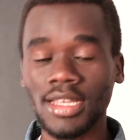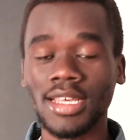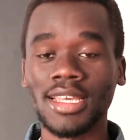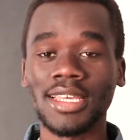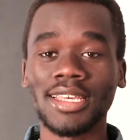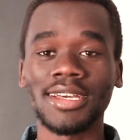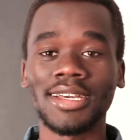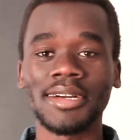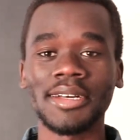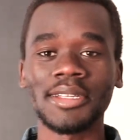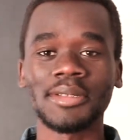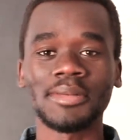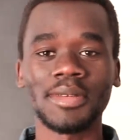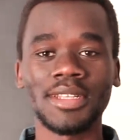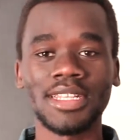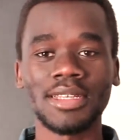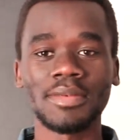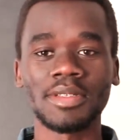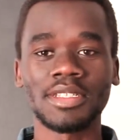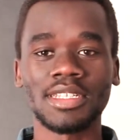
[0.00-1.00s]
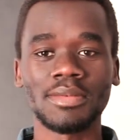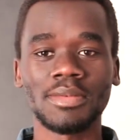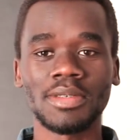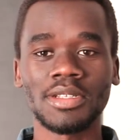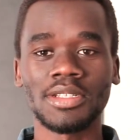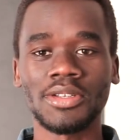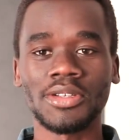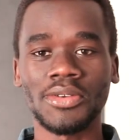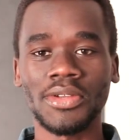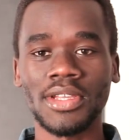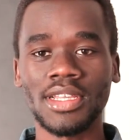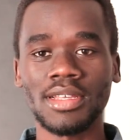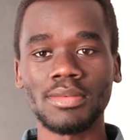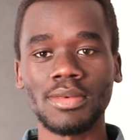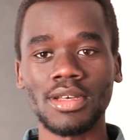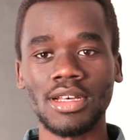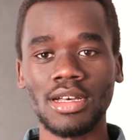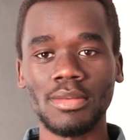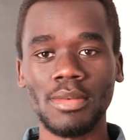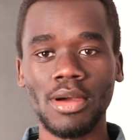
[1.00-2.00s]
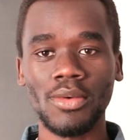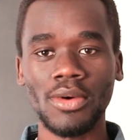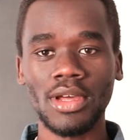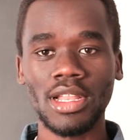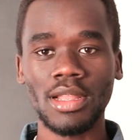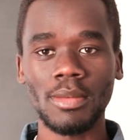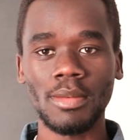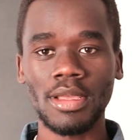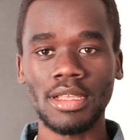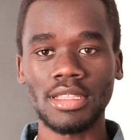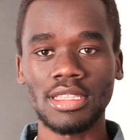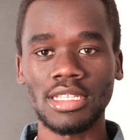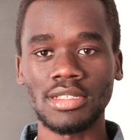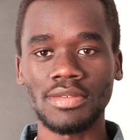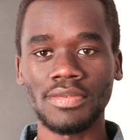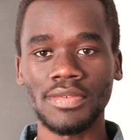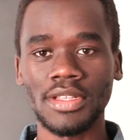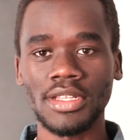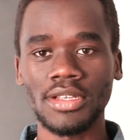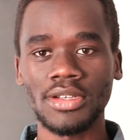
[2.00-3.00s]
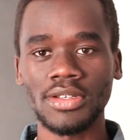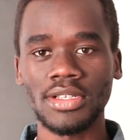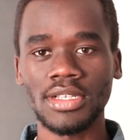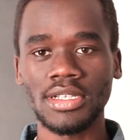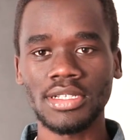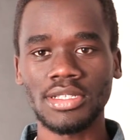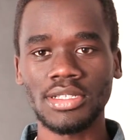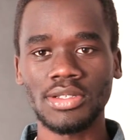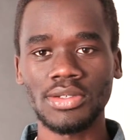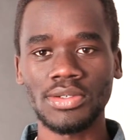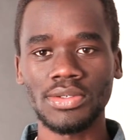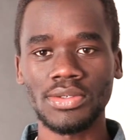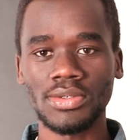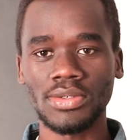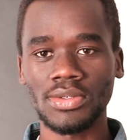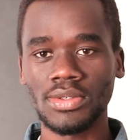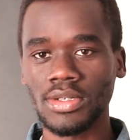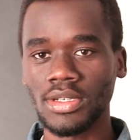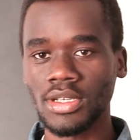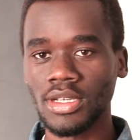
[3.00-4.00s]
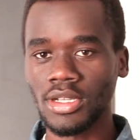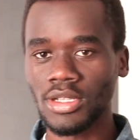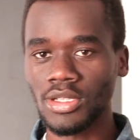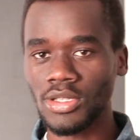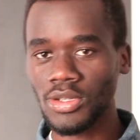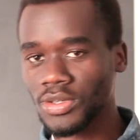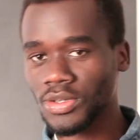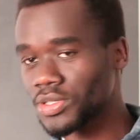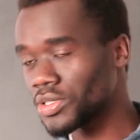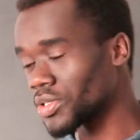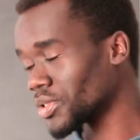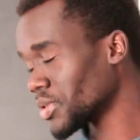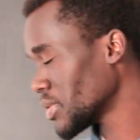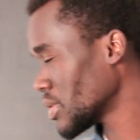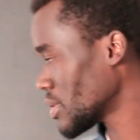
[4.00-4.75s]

Hey guys, my name is Kémis Oyiki. I want to make this video just to talk to you